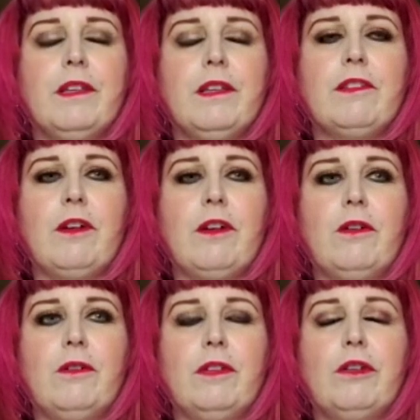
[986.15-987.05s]

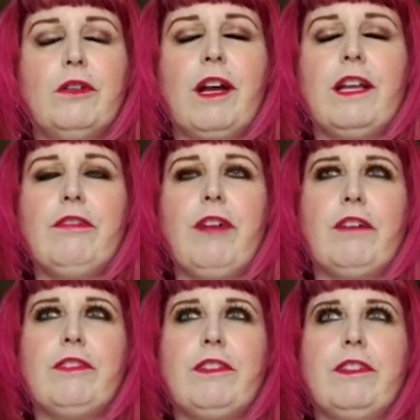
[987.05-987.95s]
So you kind of
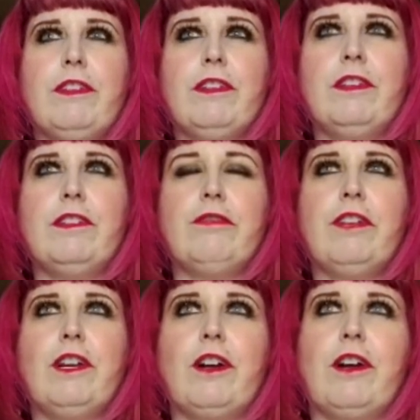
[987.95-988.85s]
have to
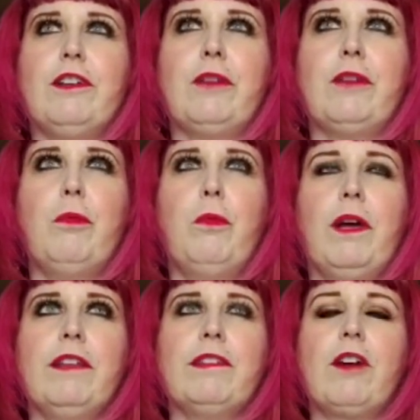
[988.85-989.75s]
figure out like
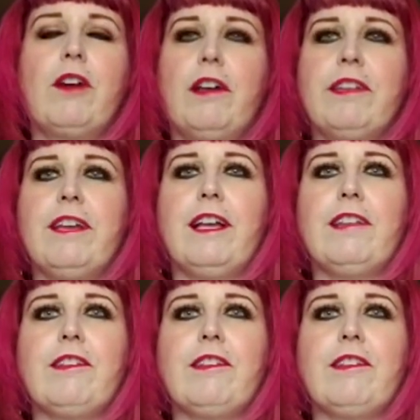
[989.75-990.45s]
what is causing that.